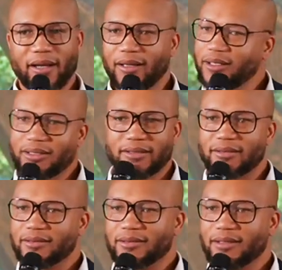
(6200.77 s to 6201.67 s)
You're
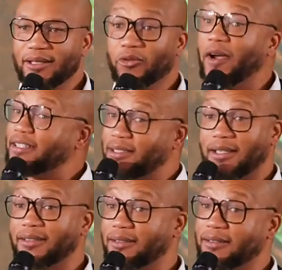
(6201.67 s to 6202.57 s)
just restless.